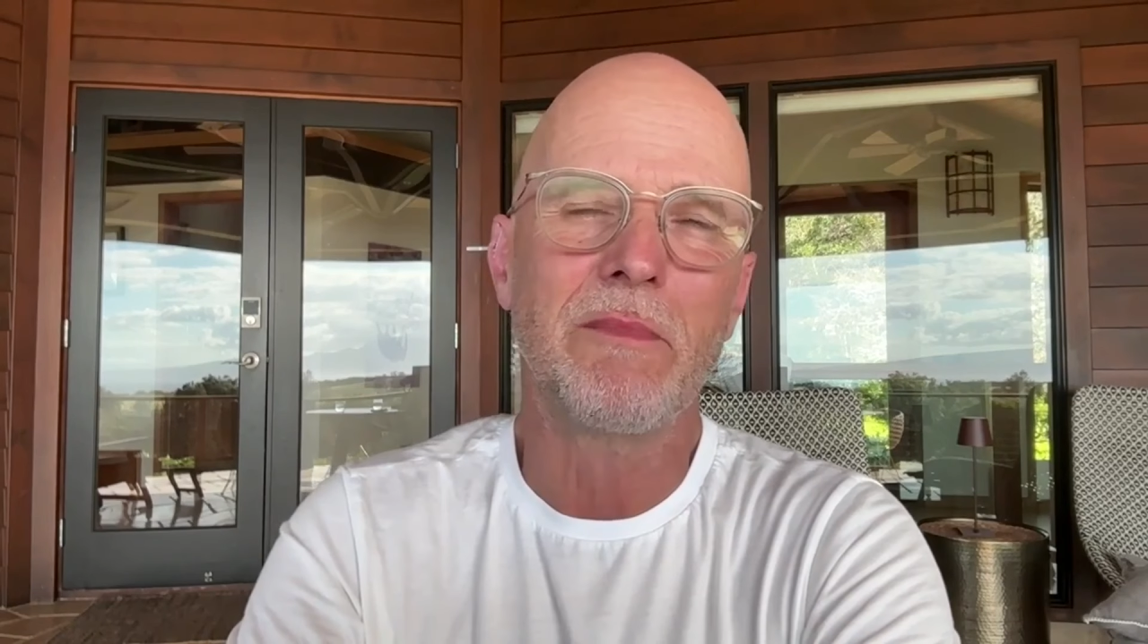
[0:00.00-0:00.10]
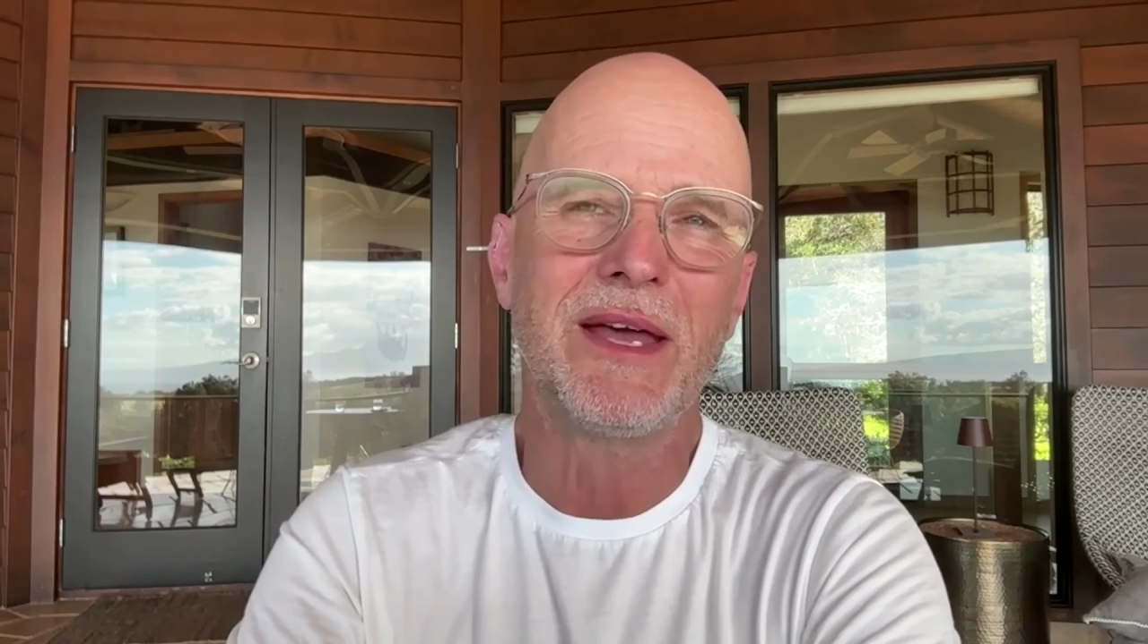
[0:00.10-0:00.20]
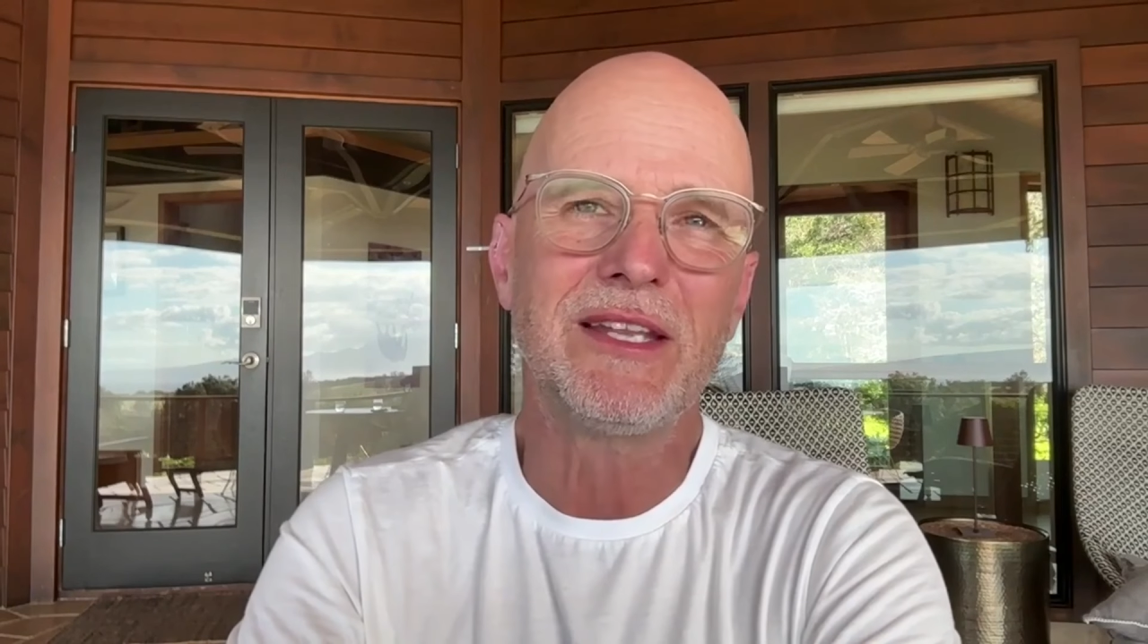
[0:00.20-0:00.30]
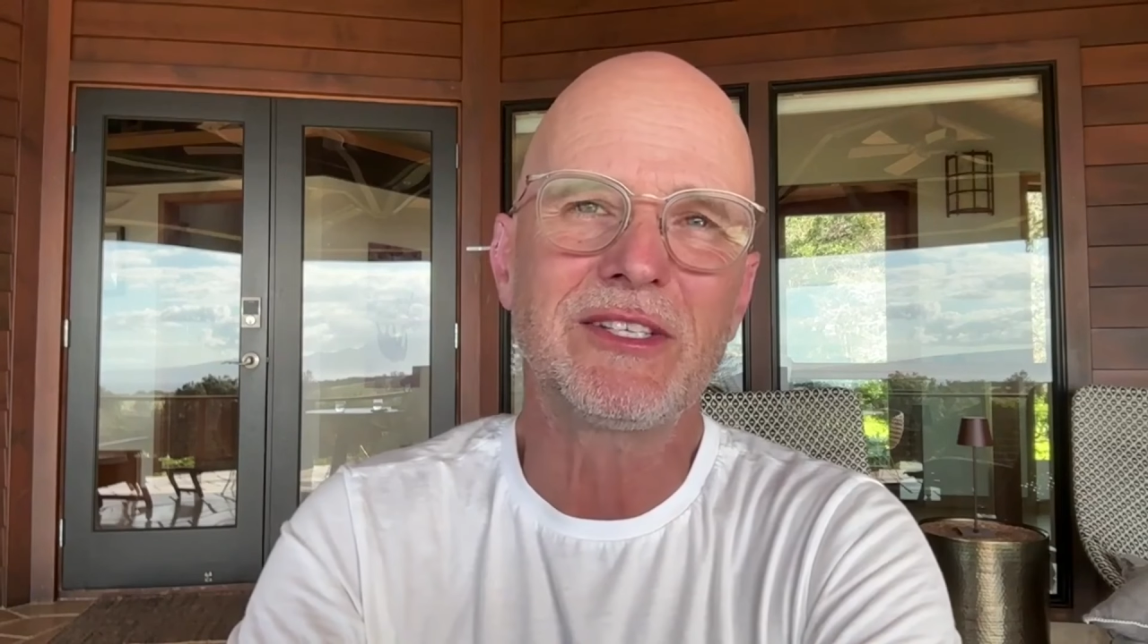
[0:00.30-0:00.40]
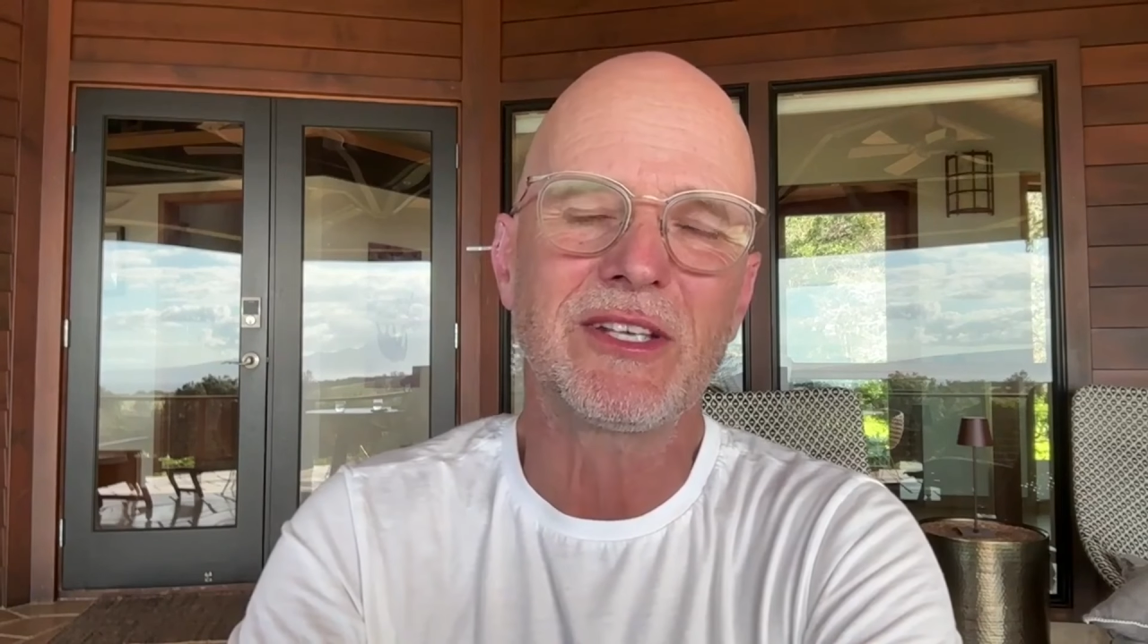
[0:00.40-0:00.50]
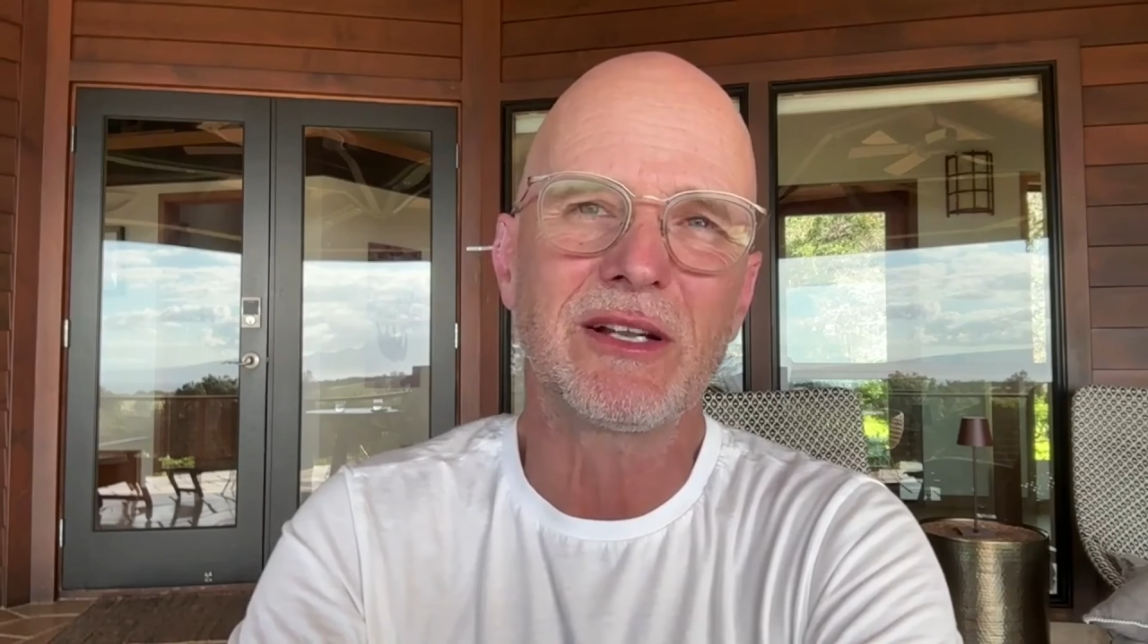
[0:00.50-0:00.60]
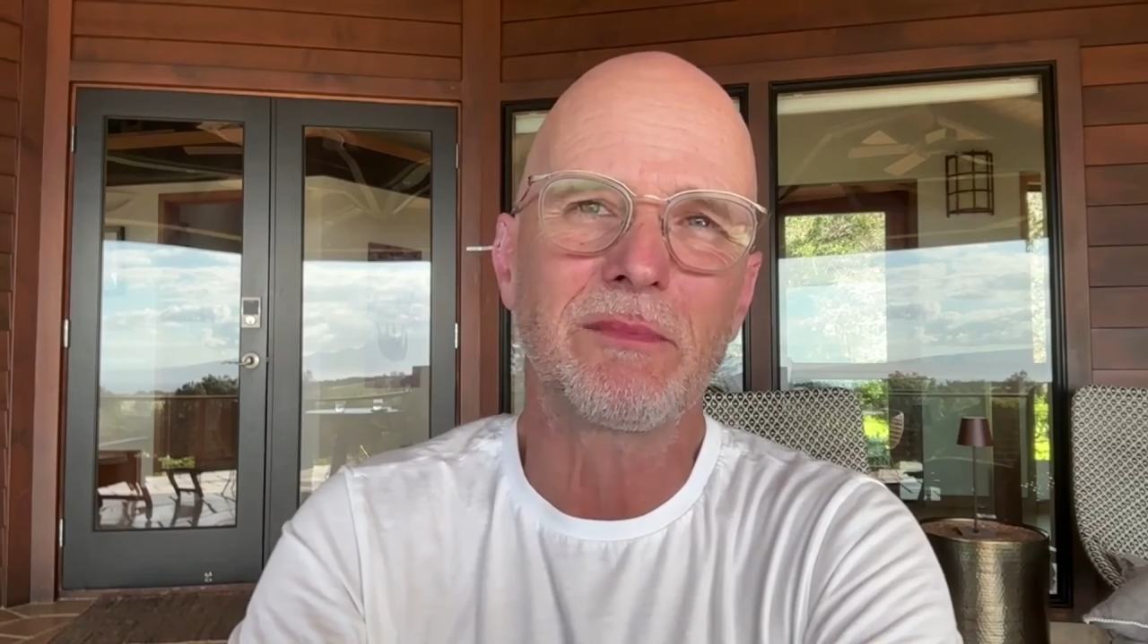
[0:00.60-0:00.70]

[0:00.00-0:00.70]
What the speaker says: medicinal